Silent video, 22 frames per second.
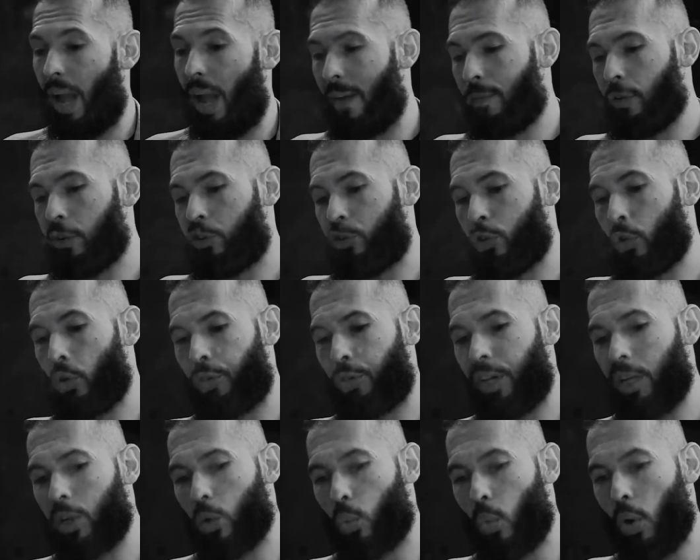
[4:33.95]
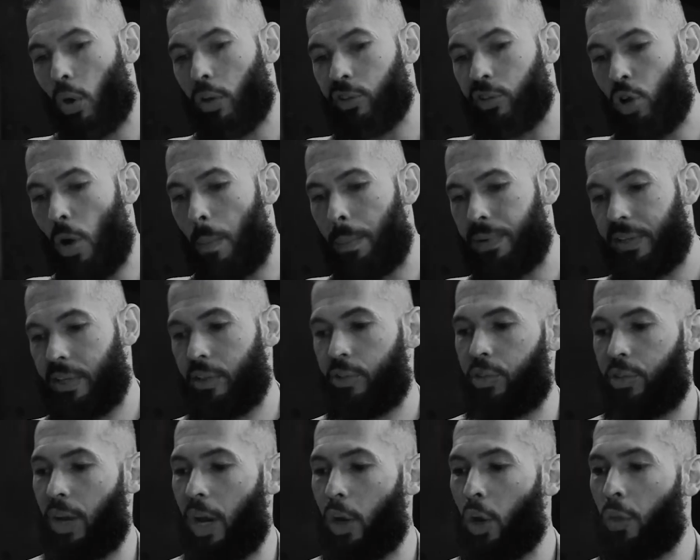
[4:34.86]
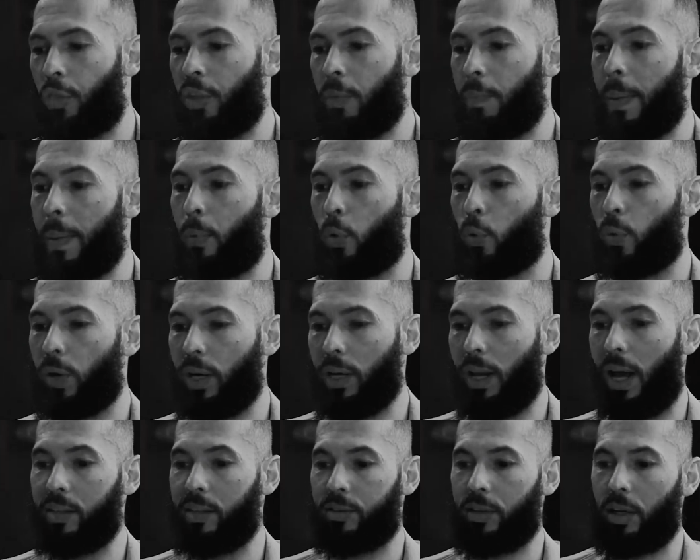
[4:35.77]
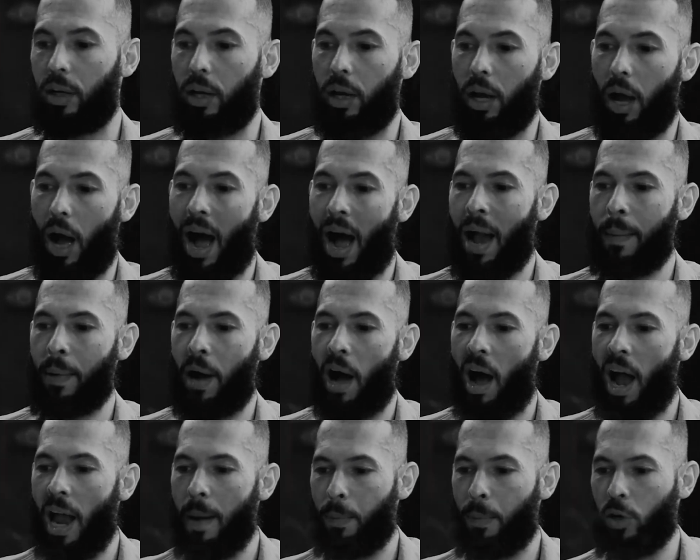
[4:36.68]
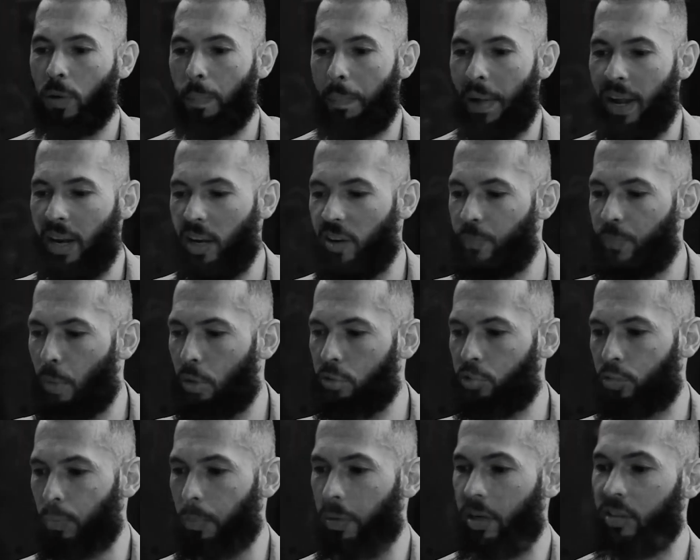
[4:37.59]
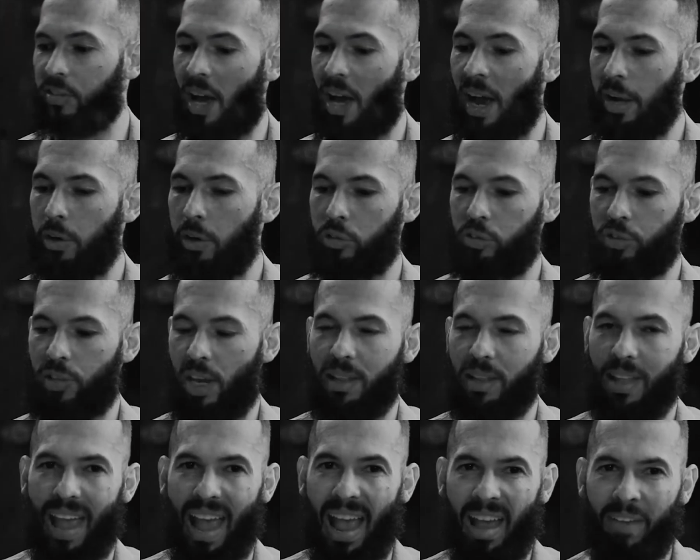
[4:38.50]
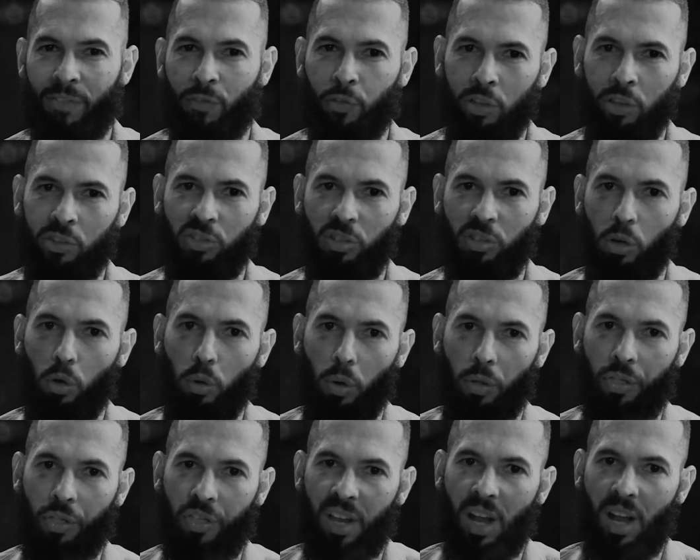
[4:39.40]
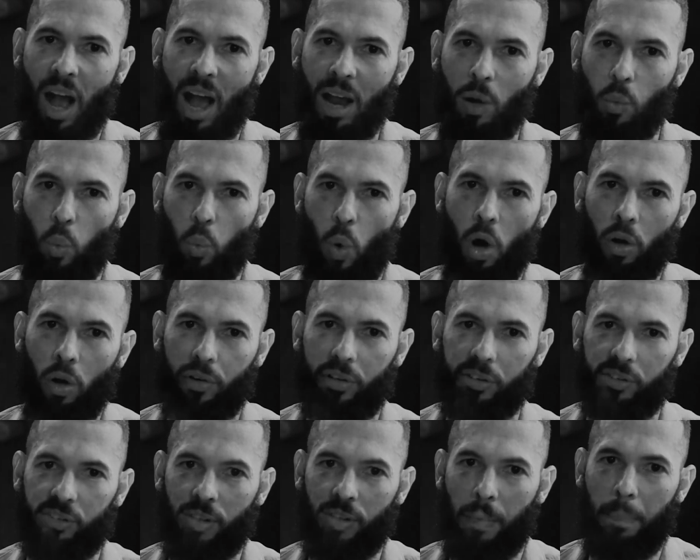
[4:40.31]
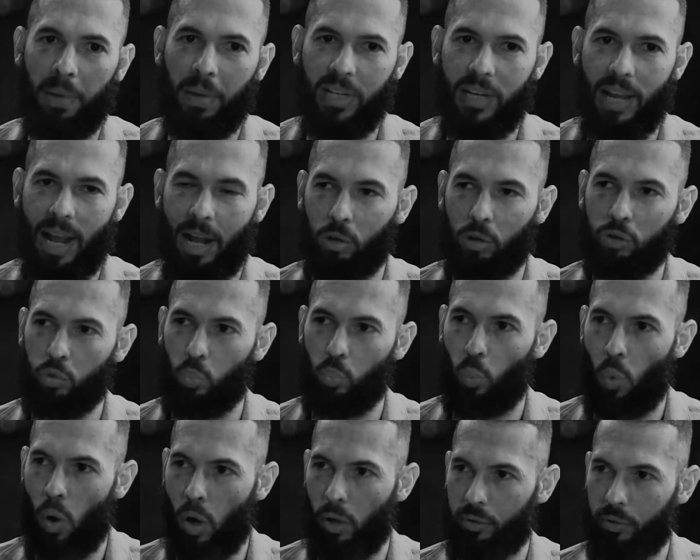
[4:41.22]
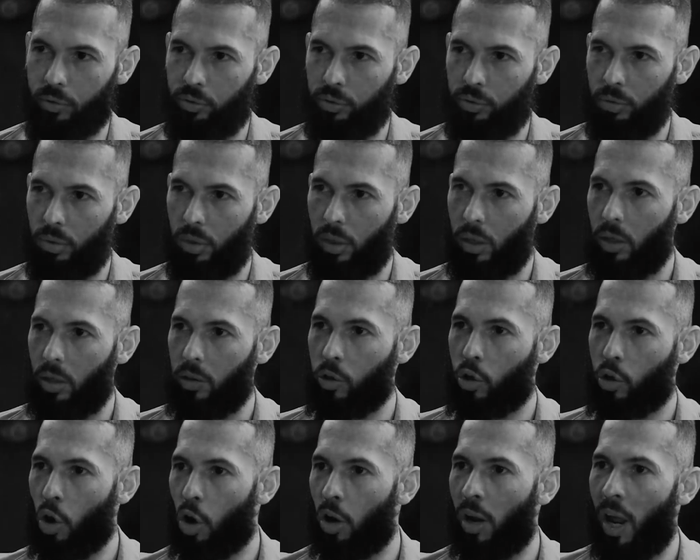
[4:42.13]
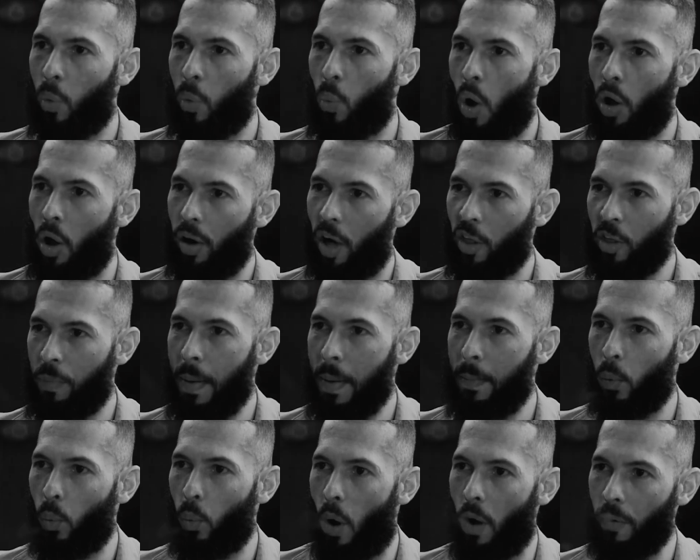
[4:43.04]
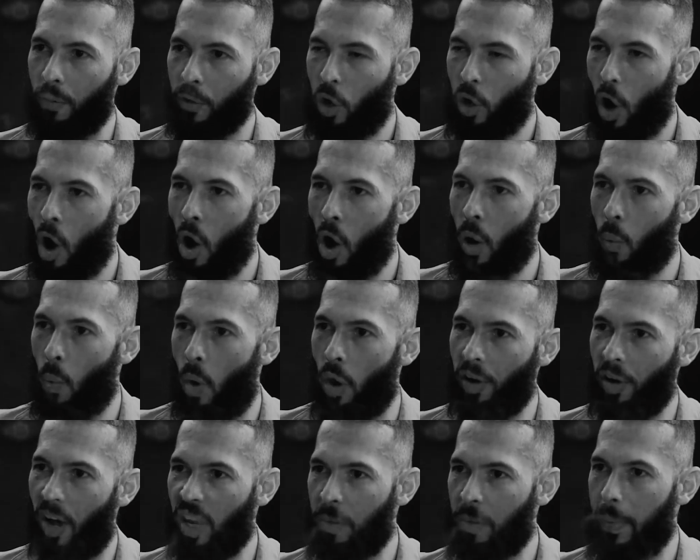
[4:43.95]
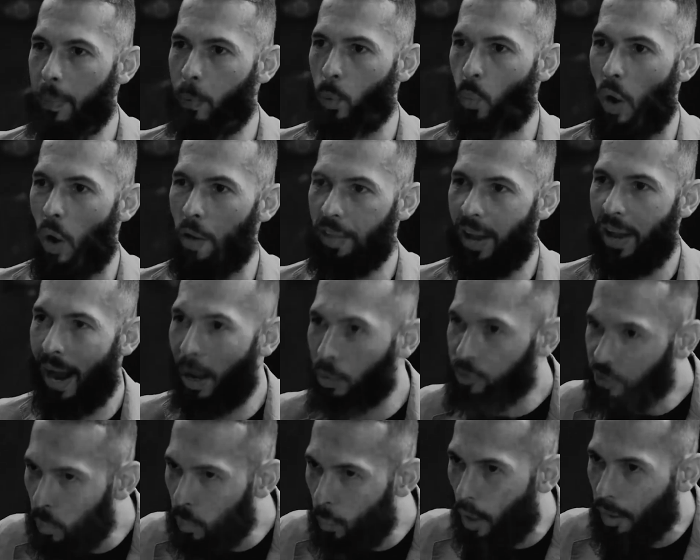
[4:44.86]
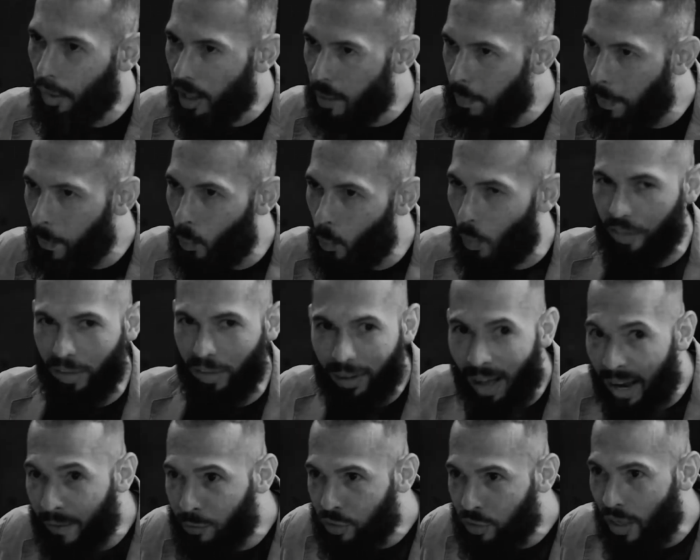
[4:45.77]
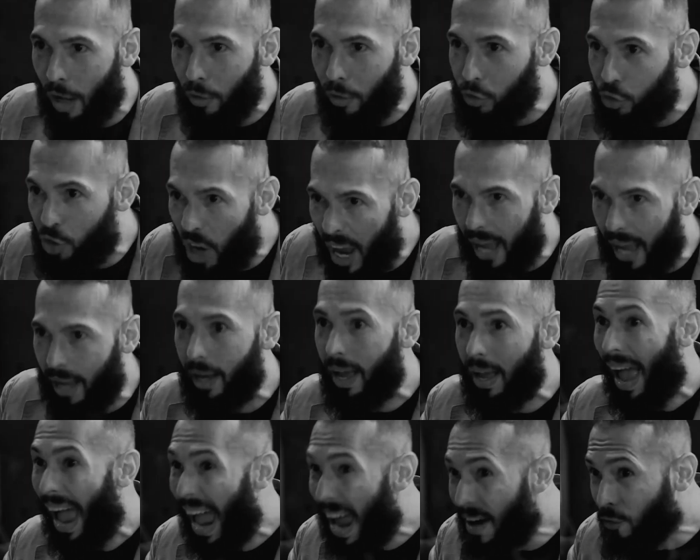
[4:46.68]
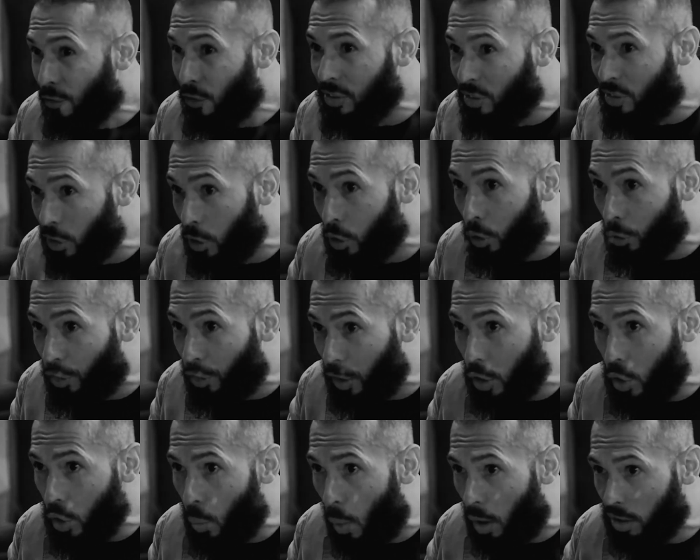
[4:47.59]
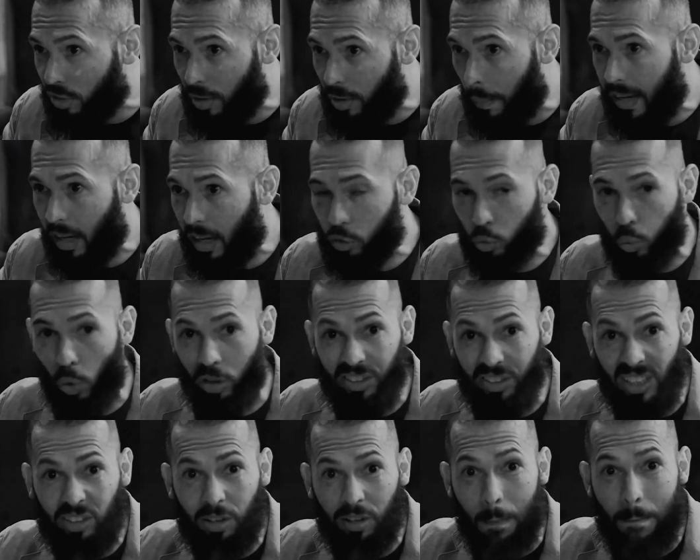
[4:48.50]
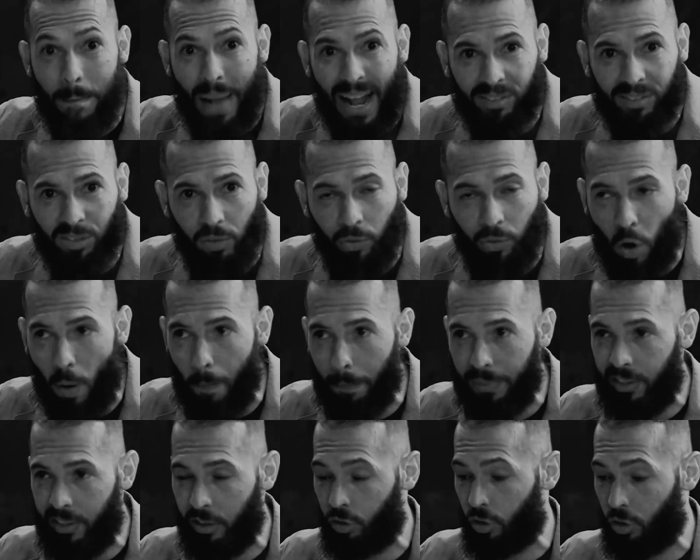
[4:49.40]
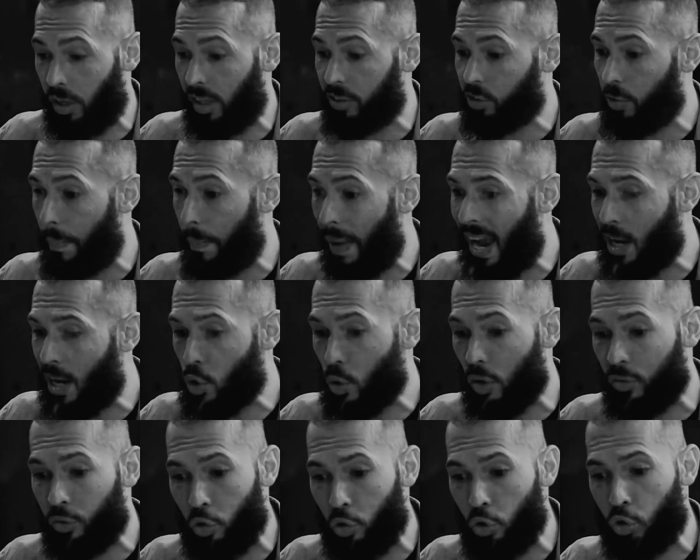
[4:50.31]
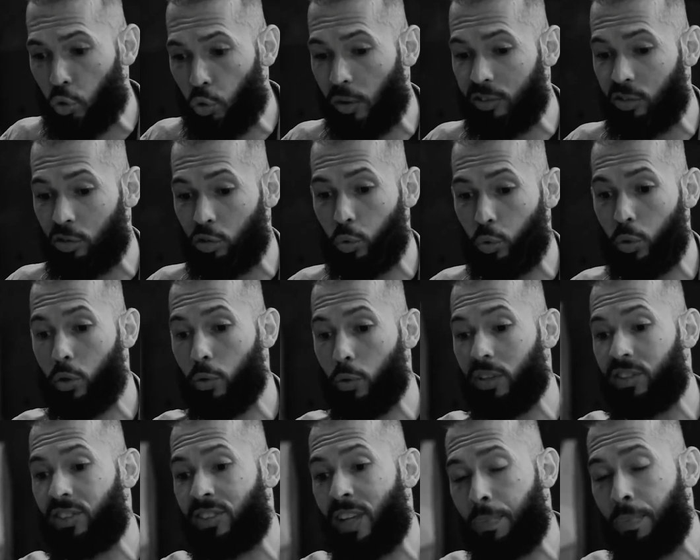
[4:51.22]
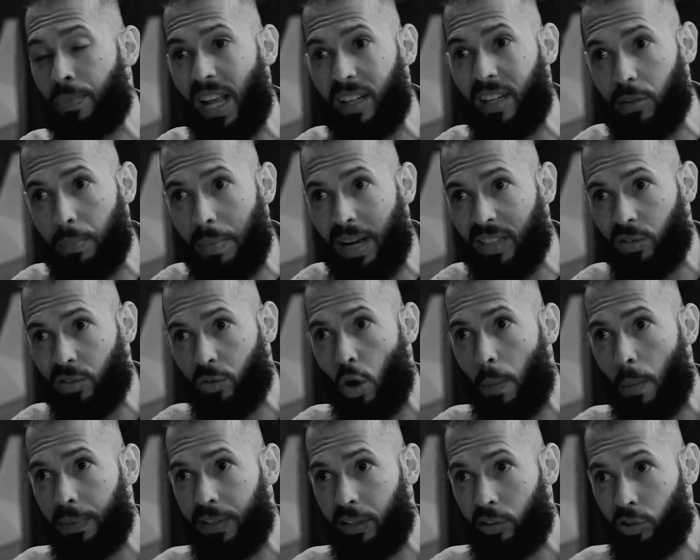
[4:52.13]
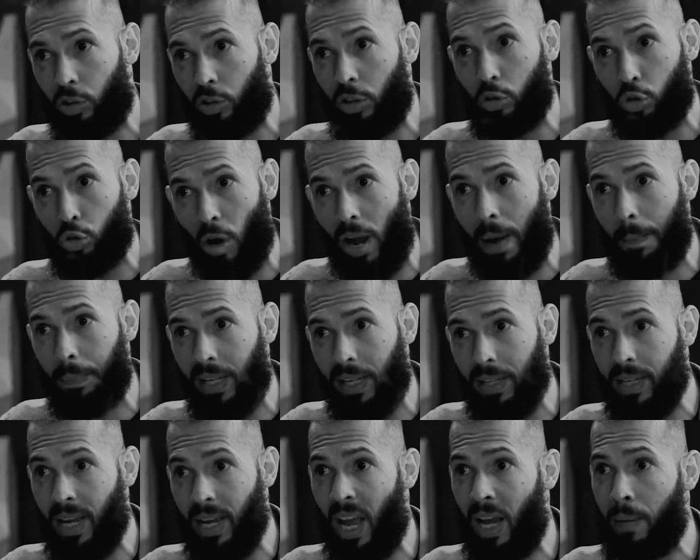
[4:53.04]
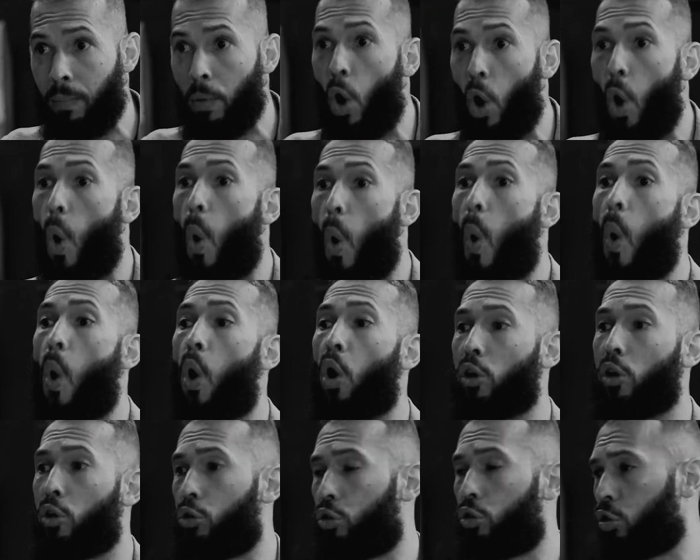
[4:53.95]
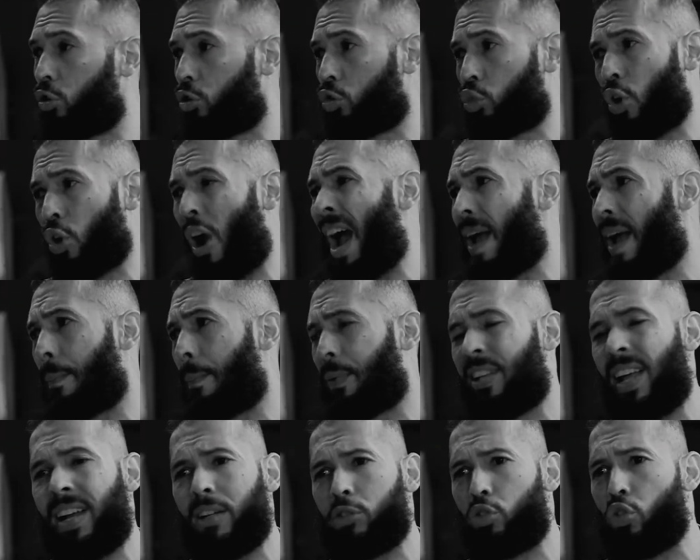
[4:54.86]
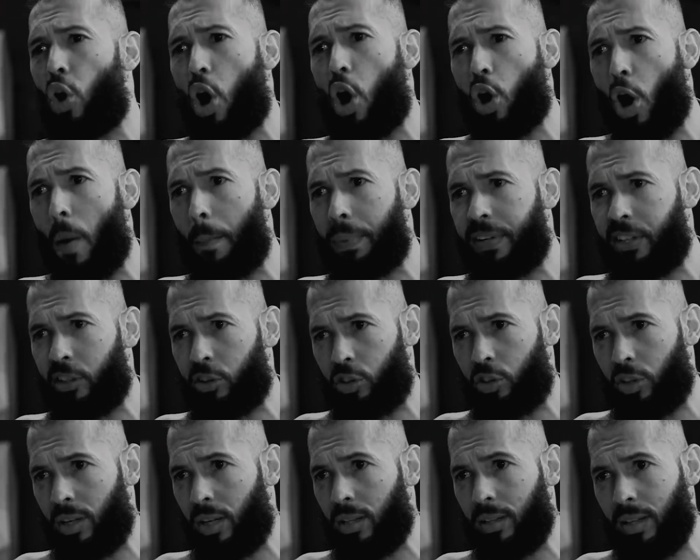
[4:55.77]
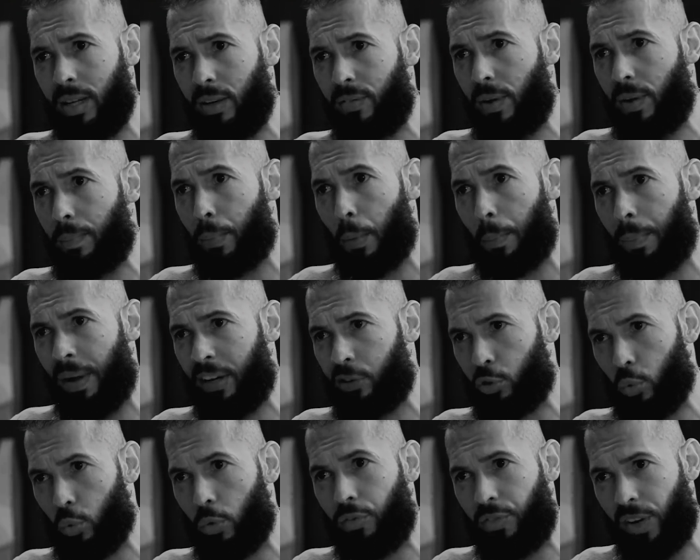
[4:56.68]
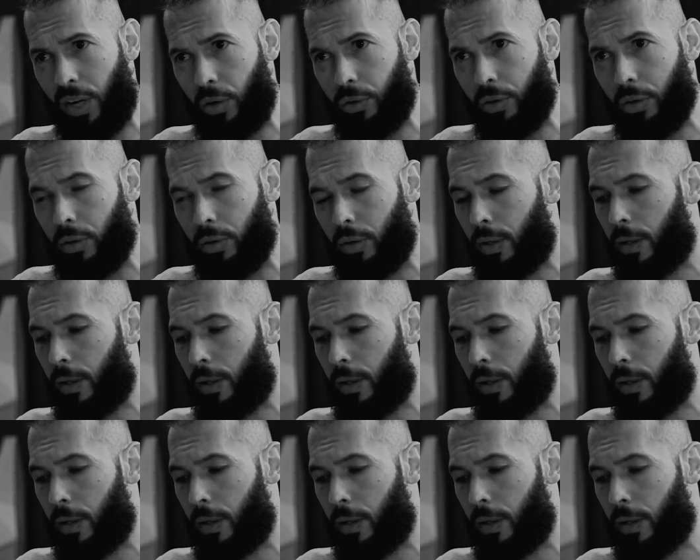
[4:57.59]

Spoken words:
Every single thing in the world is competition. I don't think people realize I'm a hyper-competitive person because I understand that every single thing I want, somebody else wants. The girl I want, other people want. The car I want, other people want. The house I want, other people want. The lifestyle, the jet, every single thing you want, somebody else wants. It's a massive competition. As a man, you have two choices. You either accept that as a massive competition and try and play the game, or you just try and pretend it's not a competition and live in perpetual failure.